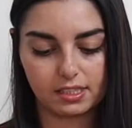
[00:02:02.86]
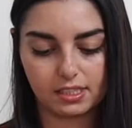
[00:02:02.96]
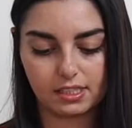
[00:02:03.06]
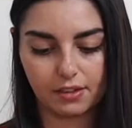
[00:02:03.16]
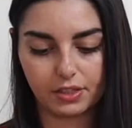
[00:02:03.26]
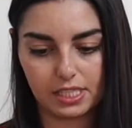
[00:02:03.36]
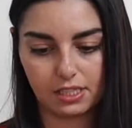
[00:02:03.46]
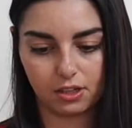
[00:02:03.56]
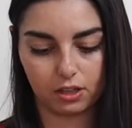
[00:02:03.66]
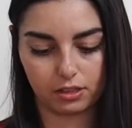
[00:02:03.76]

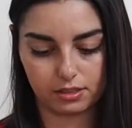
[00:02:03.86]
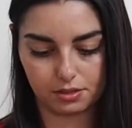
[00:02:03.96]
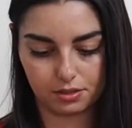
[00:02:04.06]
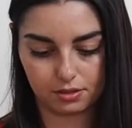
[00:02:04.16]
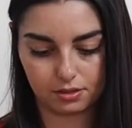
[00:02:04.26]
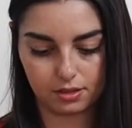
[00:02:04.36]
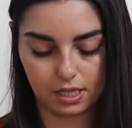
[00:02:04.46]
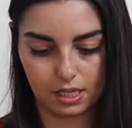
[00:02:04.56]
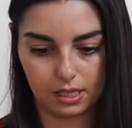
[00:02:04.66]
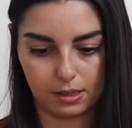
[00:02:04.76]
$17.
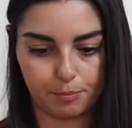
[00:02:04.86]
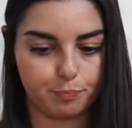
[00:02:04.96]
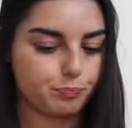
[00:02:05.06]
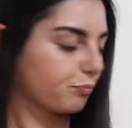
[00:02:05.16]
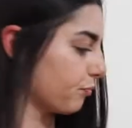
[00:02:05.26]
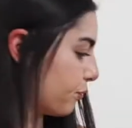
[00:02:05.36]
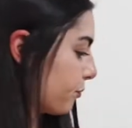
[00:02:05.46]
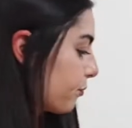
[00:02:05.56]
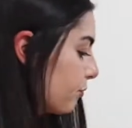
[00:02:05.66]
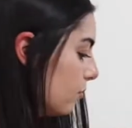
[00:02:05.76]
So
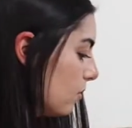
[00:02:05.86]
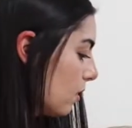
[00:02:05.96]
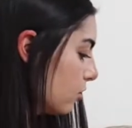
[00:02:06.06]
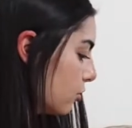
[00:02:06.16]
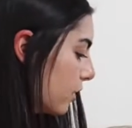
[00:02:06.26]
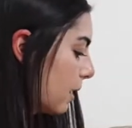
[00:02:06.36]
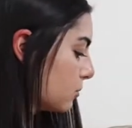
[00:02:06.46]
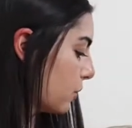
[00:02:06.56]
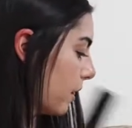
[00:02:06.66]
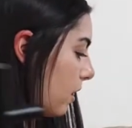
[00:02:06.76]
it
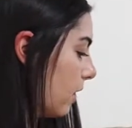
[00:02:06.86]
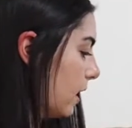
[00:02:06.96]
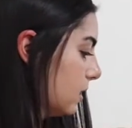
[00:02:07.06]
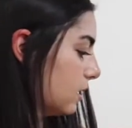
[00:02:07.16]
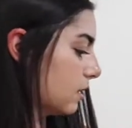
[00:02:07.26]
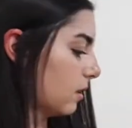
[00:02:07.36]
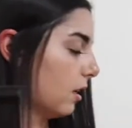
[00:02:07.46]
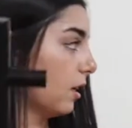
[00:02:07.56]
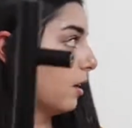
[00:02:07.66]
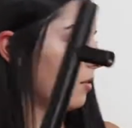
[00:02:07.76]
comes with this
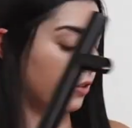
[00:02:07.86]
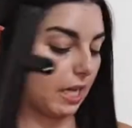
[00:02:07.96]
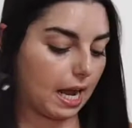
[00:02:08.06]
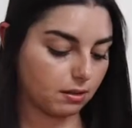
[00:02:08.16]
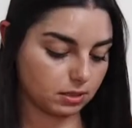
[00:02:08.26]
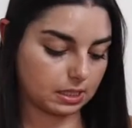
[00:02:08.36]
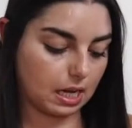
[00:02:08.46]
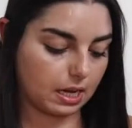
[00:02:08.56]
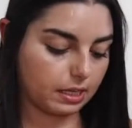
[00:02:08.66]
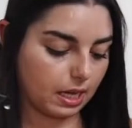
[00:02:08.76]
for the
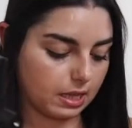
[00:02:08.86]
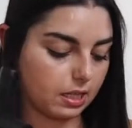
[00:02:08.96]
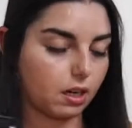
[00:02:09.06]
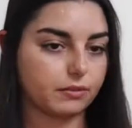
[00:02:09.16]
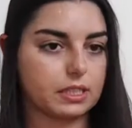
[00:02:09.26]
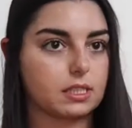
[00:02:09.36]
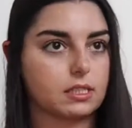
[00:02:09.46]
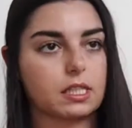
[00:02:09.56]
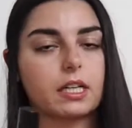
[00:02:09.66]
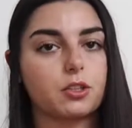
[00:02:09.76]
outside, and then obviously
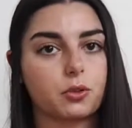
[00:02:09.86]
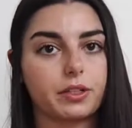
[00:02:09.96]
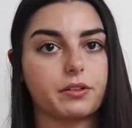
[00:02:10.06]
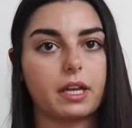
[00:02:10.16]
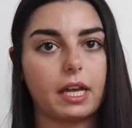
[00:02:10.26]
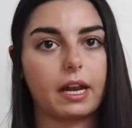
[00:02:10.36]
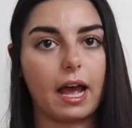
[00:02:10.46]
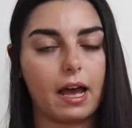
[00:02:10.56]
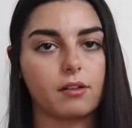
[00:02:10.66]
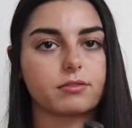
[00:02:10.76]
sliding door, you can't
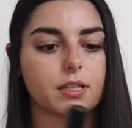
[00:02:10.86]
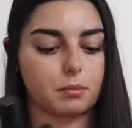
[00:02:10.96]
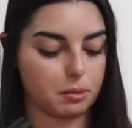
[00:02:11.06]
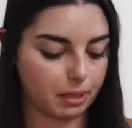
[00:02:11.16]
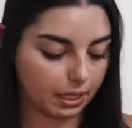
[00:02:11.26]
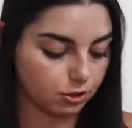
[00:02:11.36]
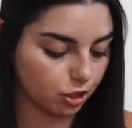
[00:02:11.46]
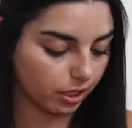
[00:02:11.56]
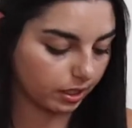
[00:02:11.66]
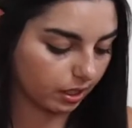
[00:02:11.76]
have something big and
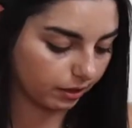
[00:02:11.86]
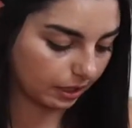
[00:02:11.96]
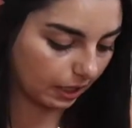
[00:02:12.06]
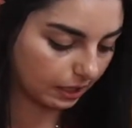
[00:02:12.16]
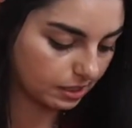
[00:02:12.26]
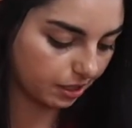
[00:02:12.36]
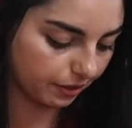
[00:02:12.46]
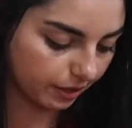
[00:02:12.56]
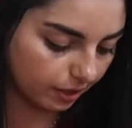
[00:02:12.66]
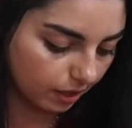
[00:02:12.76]
chunky on the
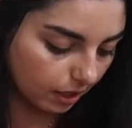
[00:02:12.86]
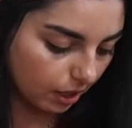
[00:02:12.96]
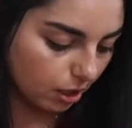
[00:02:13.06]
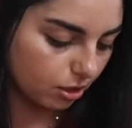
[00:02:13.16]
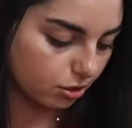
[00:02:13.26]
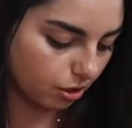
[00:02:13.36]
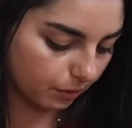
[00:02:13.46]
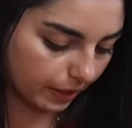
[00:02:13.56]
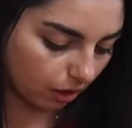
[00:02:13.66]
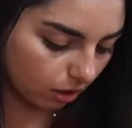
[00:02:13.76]
interior. So
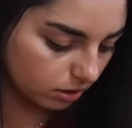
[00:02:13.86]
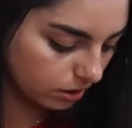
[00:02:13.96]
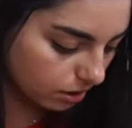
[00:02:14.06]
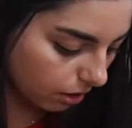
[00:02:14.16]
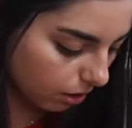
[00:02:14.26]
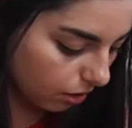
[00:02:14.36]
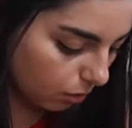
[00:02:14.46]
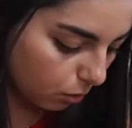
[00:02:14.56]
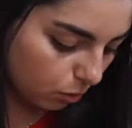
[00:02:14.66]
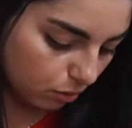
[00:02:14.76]
it
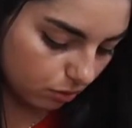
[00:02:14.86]
also